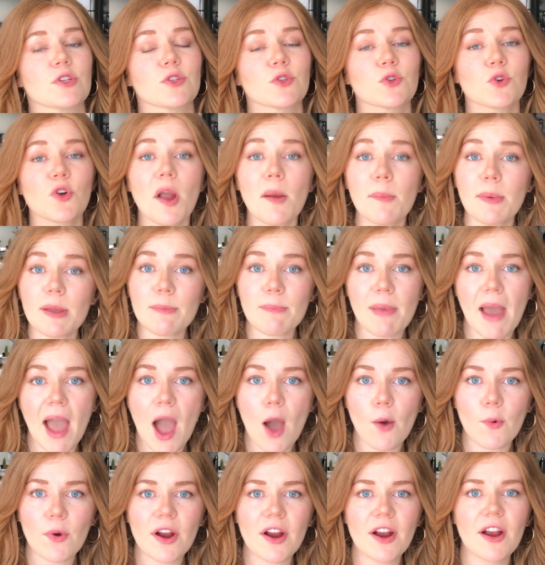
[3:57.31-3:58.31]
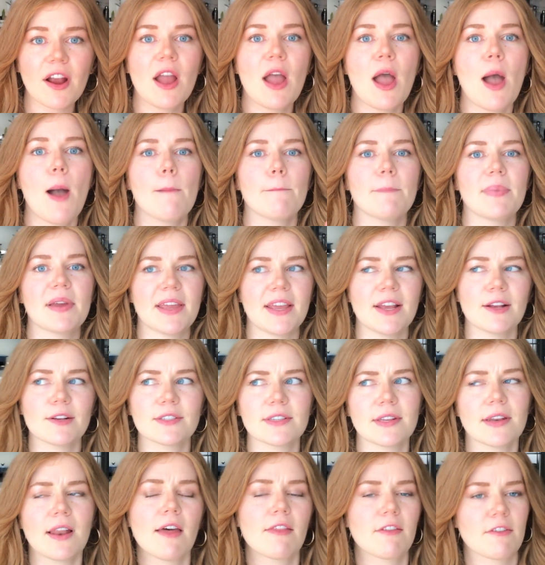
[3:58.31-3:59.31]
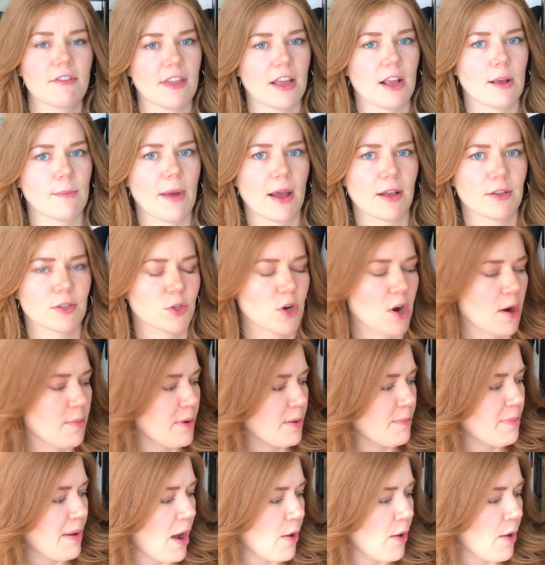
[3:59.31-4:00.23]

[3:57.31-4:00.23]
scrubbing power. But here's another thing about scrubbing